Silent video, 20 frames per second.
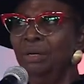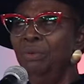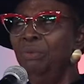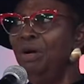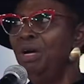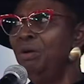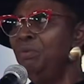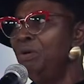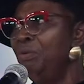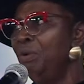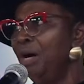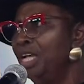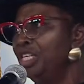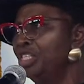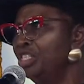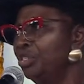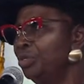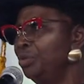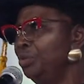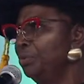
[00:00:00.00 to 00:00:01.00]
When we were
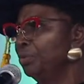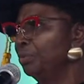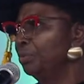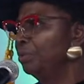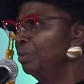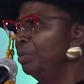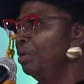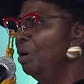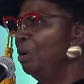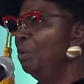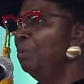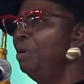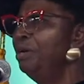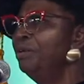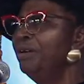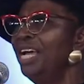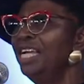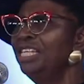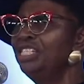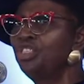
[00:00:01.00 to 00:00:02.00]
in school, we
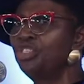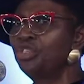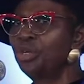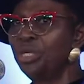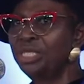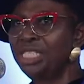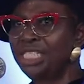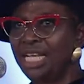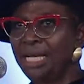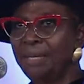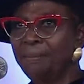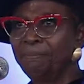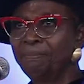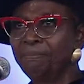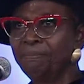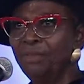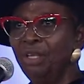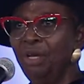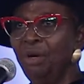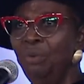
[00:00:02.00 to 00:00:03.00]
read Chaucer,
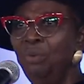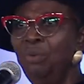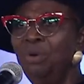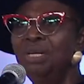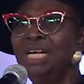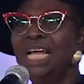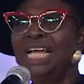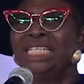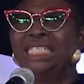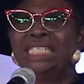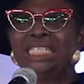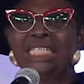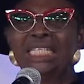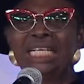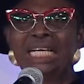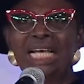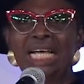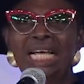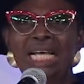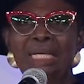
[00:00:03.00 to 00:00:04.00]
we read the